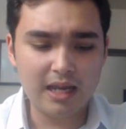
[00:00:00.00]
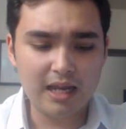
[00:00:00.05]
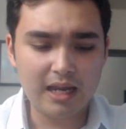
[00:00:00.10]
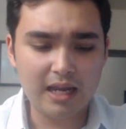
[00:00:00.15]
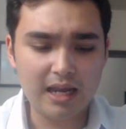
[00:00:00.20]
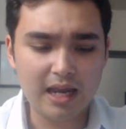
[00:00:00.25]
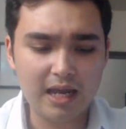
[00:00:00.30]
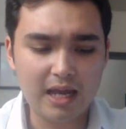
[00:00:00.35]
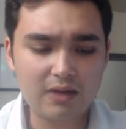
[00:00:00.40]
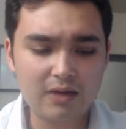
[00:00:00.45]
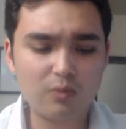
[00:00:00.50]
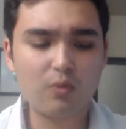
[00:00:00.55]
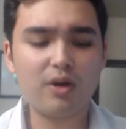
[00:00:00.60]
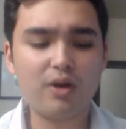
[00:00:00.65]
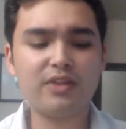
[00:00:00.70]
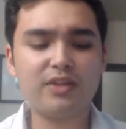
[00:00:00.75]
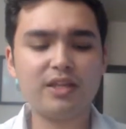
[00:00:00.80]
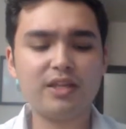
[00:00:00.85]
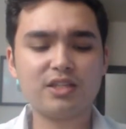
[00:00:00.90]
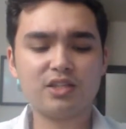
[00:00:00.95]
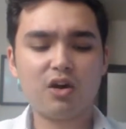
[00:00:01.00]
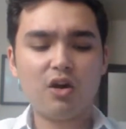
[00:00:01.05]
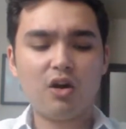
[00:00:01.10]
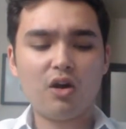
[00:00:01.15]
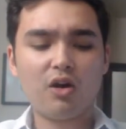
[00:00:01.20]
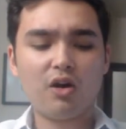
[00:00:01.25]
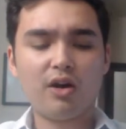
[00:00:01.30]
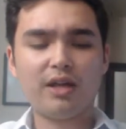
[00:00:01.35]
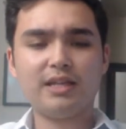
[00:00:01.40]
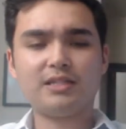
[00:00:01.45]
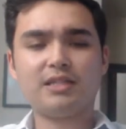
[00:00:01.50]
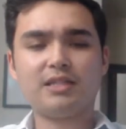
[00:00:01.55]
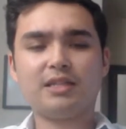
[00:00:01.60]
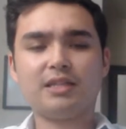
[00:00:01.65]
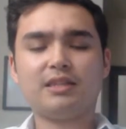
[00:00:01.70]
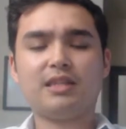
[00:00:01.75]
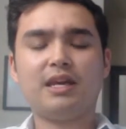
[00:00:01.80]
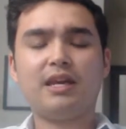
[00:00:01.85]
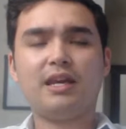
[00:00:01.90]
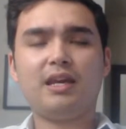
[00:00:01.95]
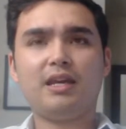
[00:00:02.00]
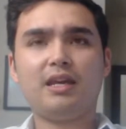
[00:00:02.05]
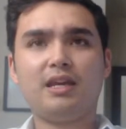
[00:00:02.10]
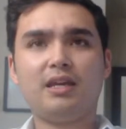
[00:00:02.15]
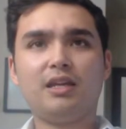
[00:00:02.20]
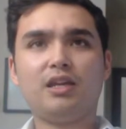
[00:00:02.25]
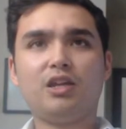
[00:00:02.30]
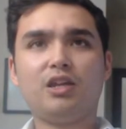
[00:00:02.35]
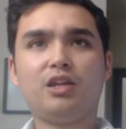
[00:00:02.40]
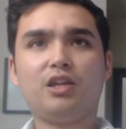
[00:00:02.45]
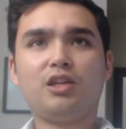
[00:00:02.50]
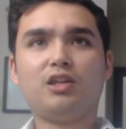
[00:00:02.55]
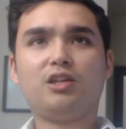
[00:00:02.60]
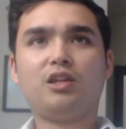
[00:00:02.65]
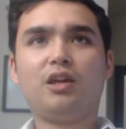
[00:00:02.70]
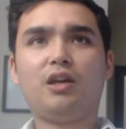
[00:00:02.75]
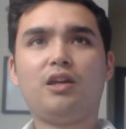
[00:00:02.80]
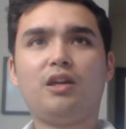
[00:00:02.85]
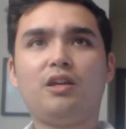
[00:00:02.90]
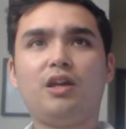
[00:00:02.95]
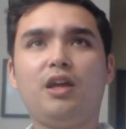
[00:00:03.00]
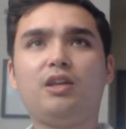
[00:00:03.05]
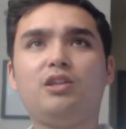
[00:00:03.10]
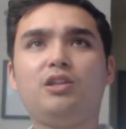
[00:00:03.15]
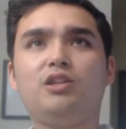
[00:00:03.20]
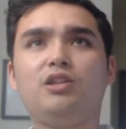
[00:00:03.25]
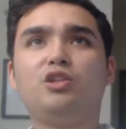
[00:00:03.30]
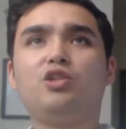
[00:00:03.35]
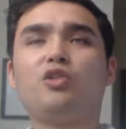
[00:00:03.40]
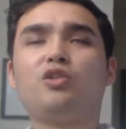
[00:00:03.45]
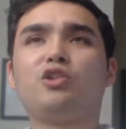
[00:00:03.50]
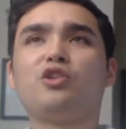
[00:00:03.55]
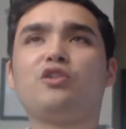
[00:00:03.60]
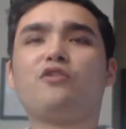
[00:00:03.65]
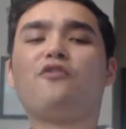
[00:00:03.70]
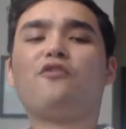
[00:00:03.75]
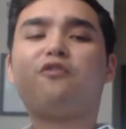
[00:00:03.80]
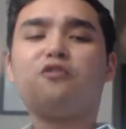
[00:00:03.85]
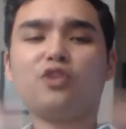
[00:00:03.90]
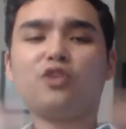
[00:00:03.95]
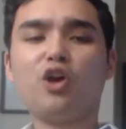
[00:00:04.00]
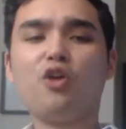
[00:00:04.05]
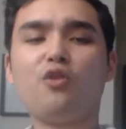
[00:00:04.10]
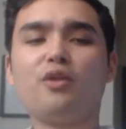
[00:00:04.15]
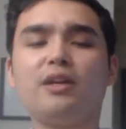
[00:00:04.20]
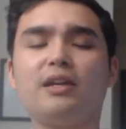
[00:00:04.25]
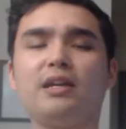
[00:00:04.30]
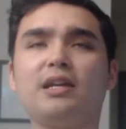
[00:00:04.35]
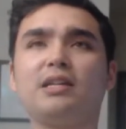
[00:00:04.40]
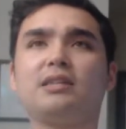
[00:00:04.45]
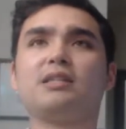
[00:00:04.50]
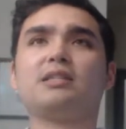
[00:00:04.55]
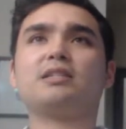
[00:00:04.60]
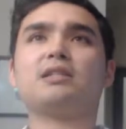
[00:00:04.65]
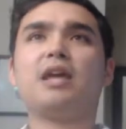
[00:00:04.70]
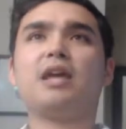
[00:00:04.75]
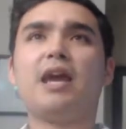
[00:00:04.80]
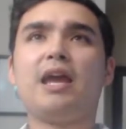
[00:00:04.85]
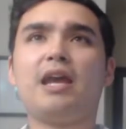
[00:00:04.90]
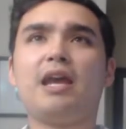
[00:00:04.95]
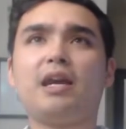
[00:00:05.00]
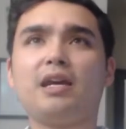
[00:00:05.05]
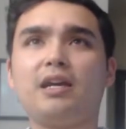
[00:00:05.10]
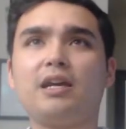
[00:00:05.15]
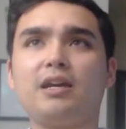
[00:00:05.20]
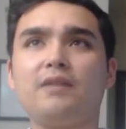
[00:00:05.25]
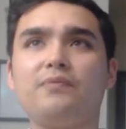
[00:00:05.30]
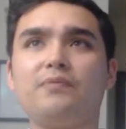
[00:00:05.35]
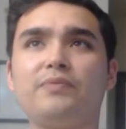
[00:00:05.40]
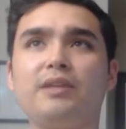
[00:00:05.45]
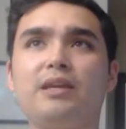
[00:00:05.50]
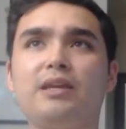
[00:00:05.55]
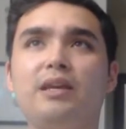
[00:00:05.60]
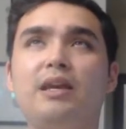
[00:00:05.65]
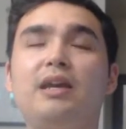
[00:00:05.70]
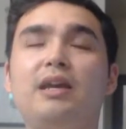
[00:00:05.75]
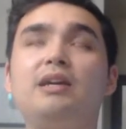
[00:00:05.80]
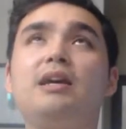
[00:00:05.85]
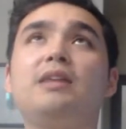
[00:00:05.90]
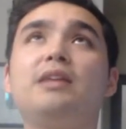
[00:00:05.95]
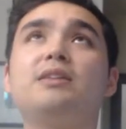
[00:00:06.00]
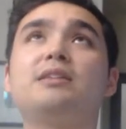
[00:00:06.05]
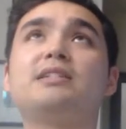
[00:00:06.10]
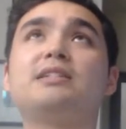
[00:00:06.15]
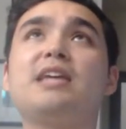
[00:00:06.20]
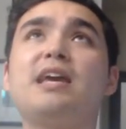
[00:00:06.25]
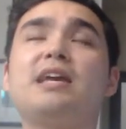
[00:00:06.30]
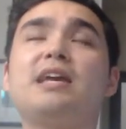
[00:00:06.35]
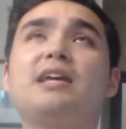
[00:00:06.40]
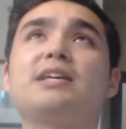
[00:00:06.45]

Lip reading: And what these are is that you're floating in the tank, and the tank is